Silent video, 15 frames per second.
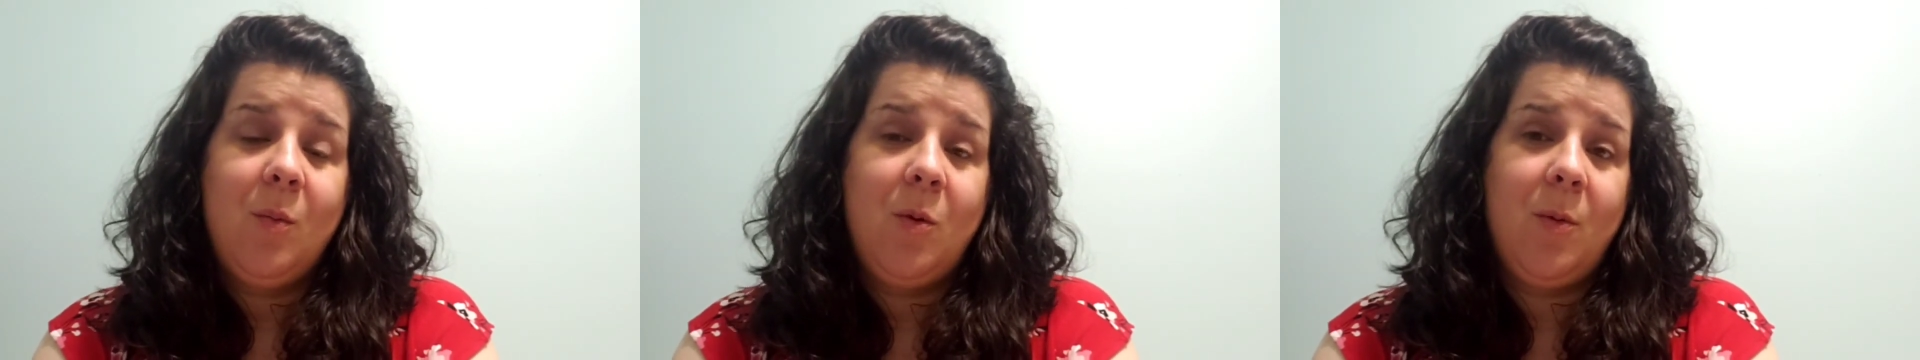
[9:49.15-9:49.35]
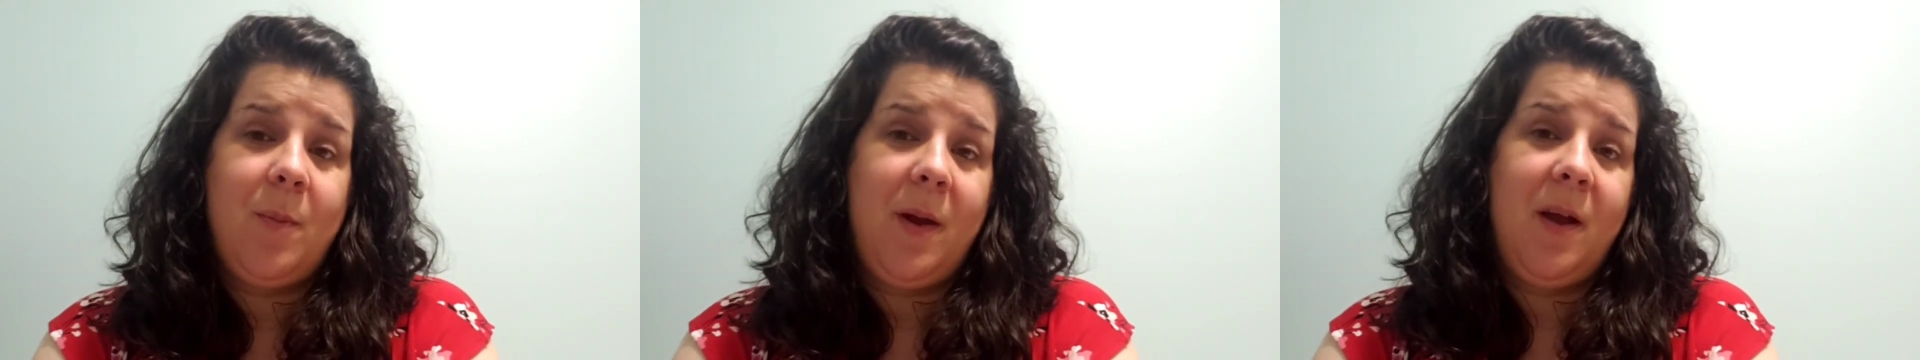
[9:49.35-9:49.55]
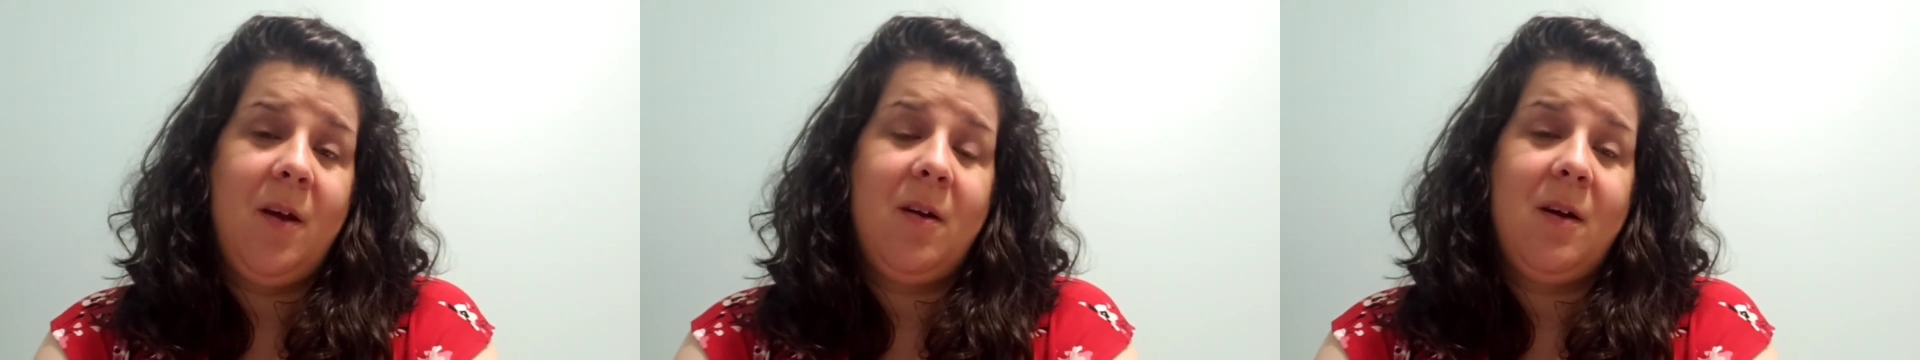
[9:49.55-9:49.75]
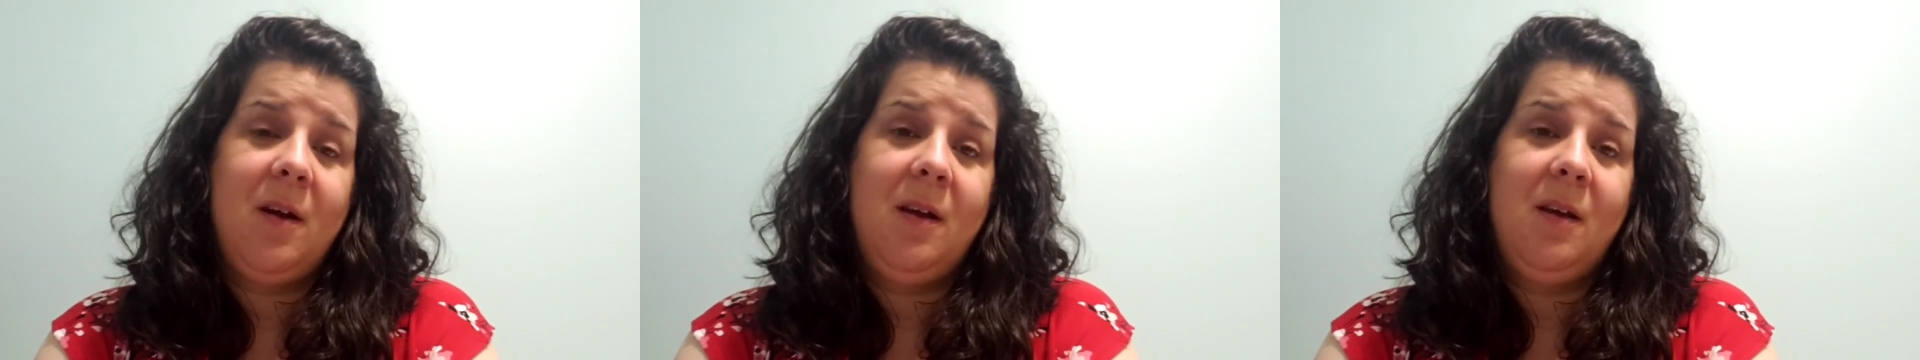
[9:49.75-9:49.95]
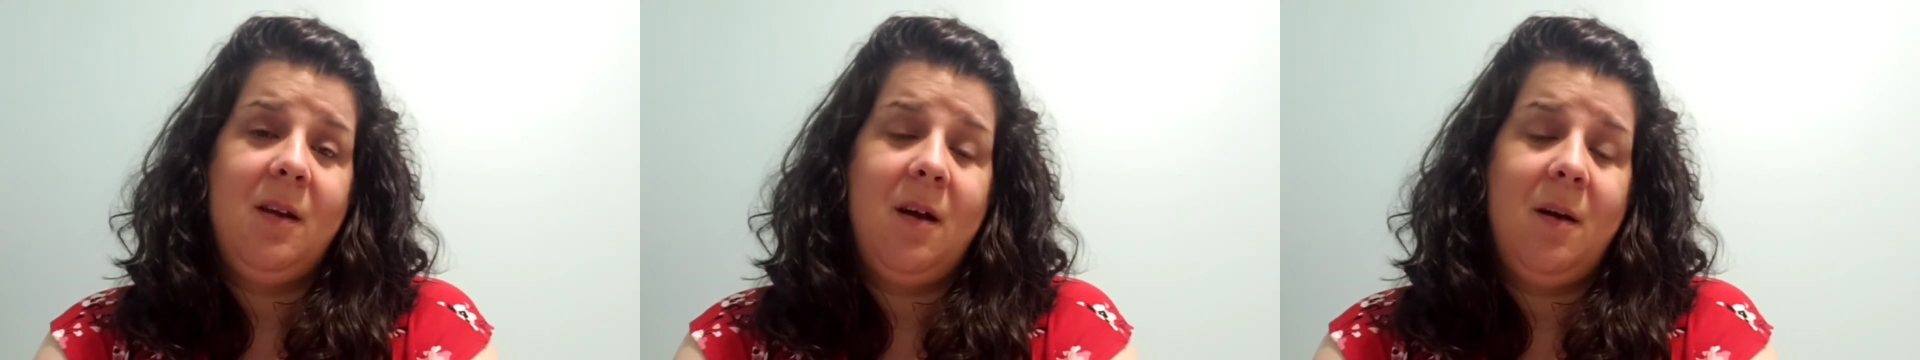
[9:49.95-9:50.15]

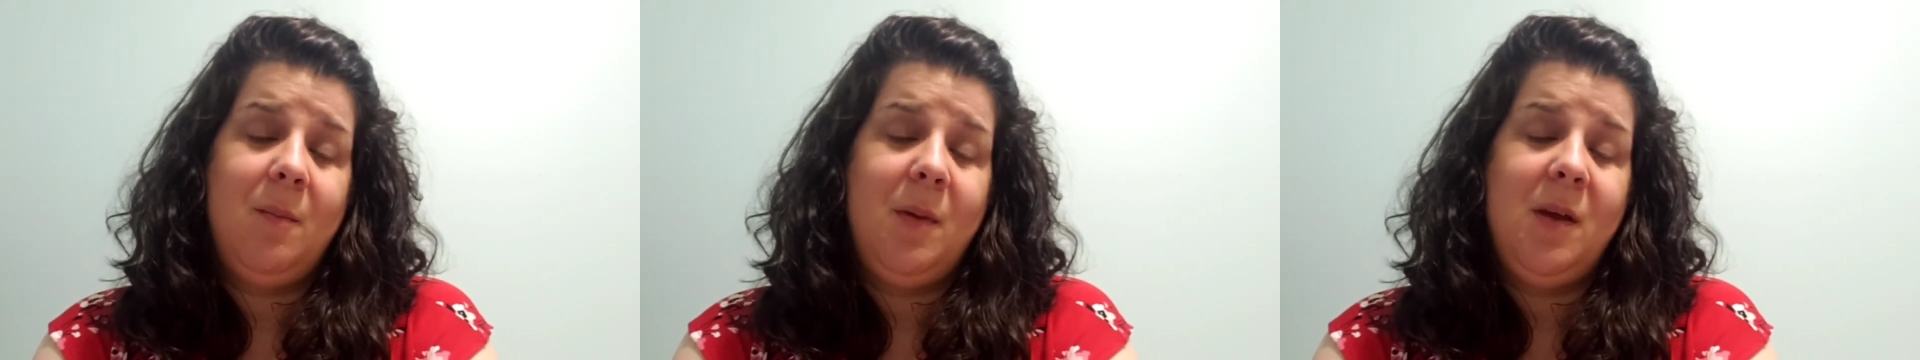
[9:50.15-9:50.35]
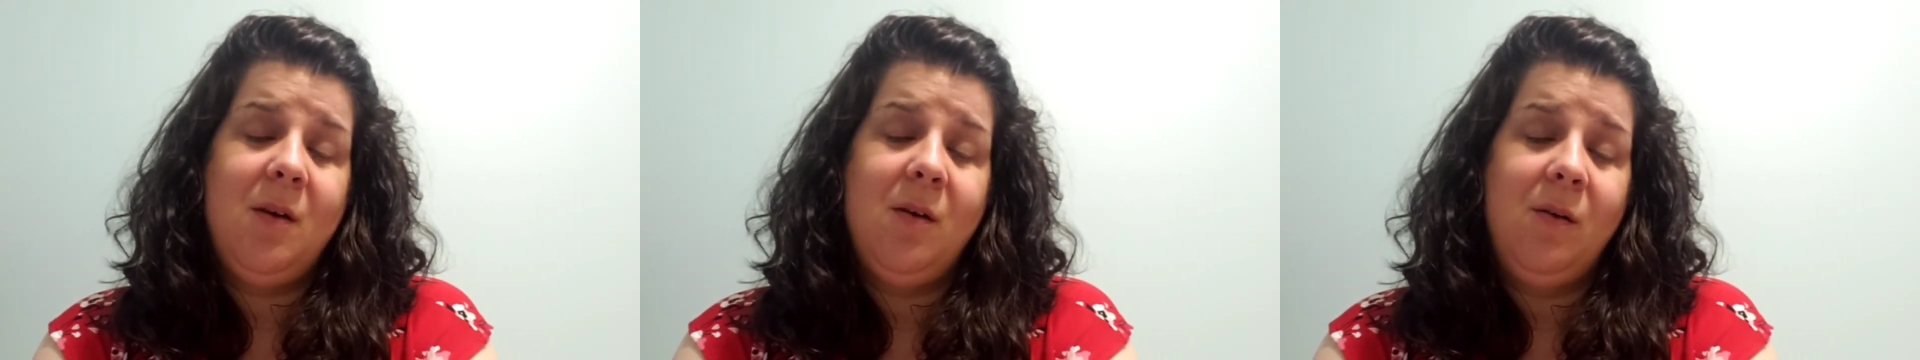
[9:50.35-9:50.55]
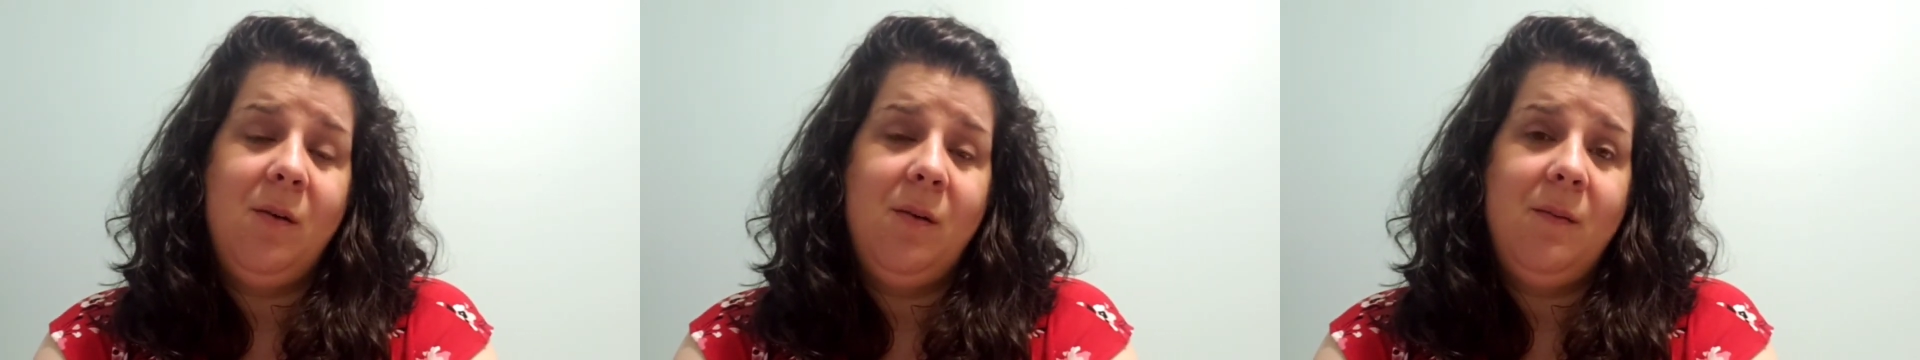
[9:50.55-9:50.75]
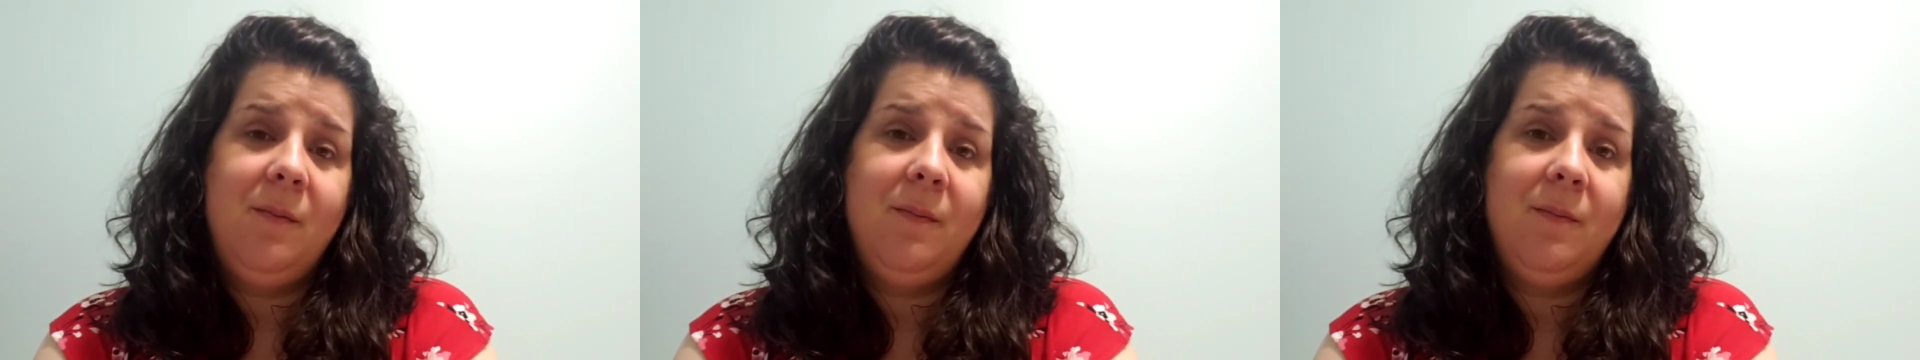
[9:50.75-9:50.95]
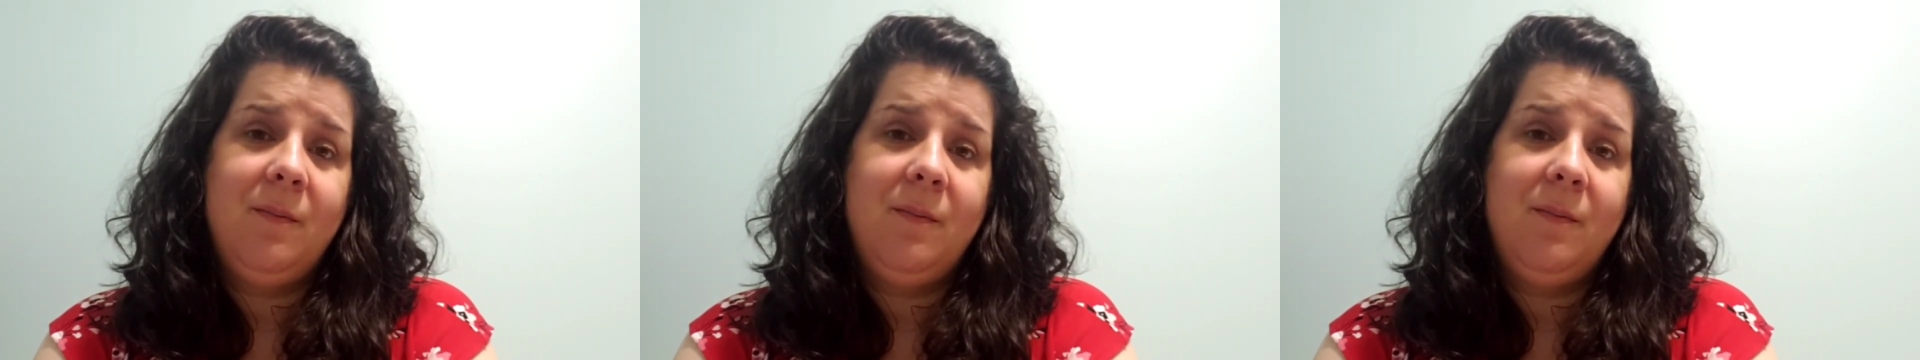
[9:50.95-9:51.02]
preparing a meal?